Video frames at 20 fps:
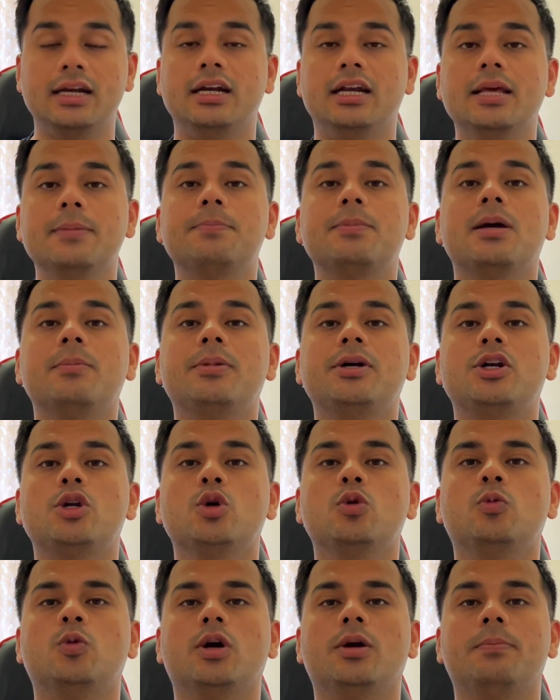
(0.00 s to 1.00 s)
Tip number 2
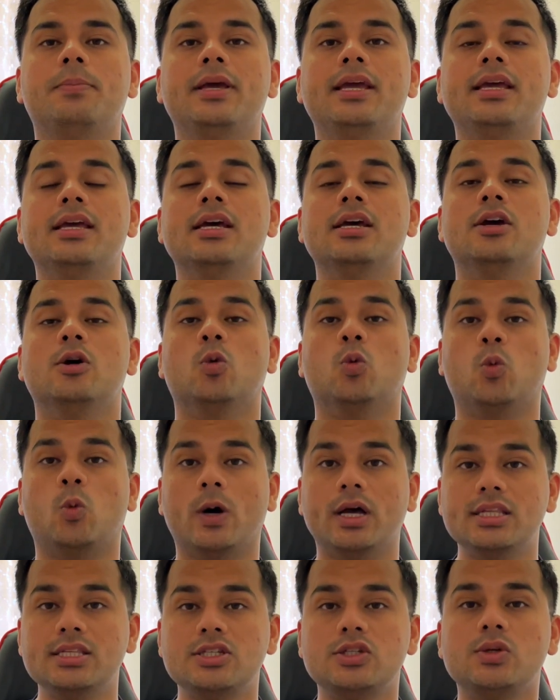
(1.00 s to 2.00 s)
would be,
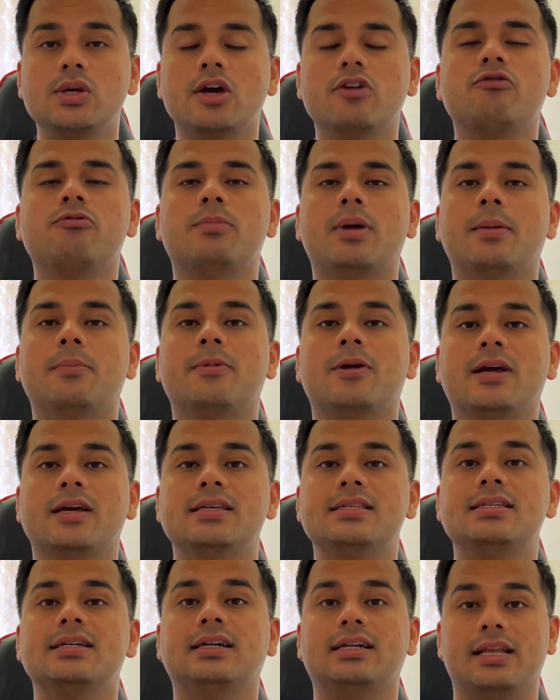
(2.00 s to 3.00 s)
once you have
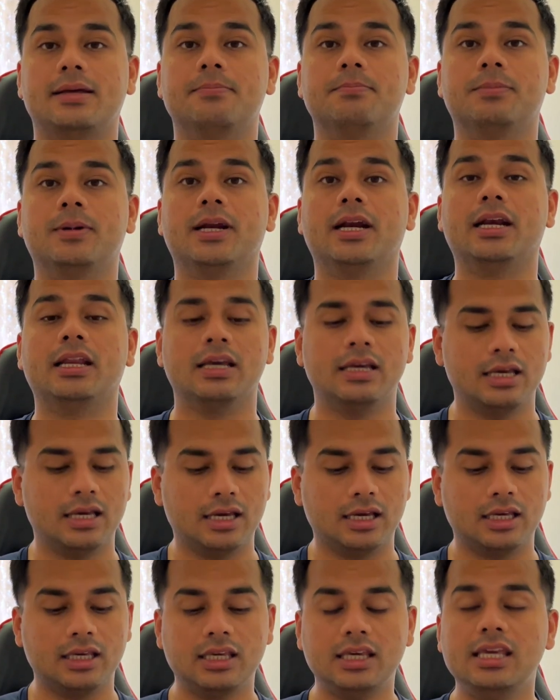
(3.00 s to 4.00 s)
memorized a template,
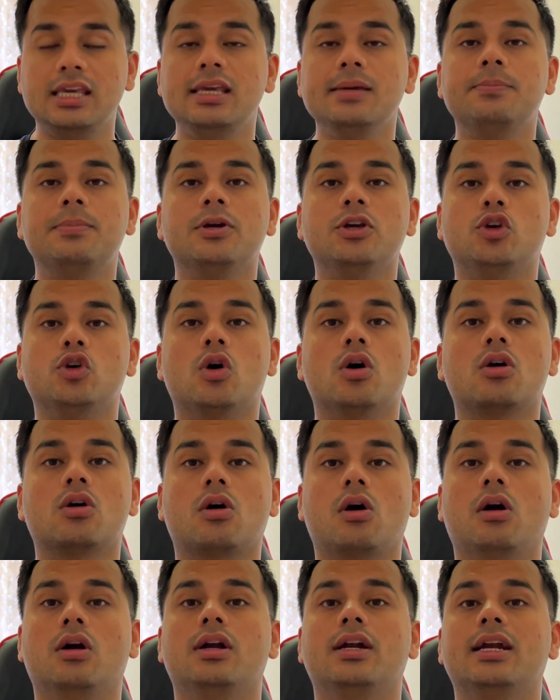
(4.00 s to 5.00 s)
keep your
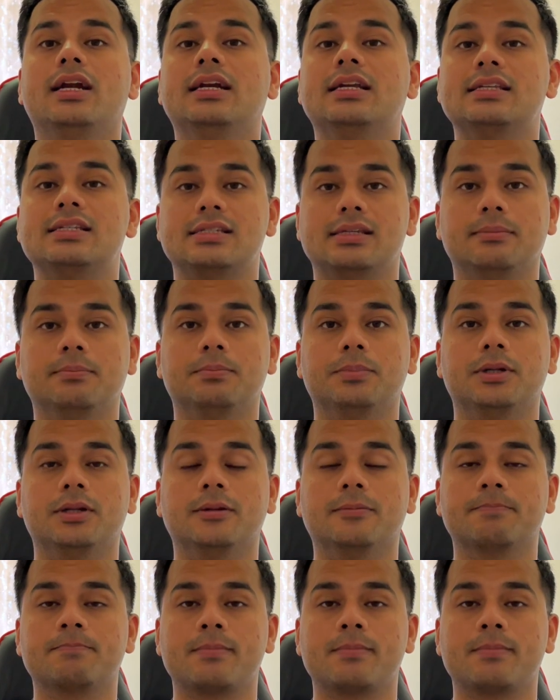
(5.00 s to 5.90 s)
content simple.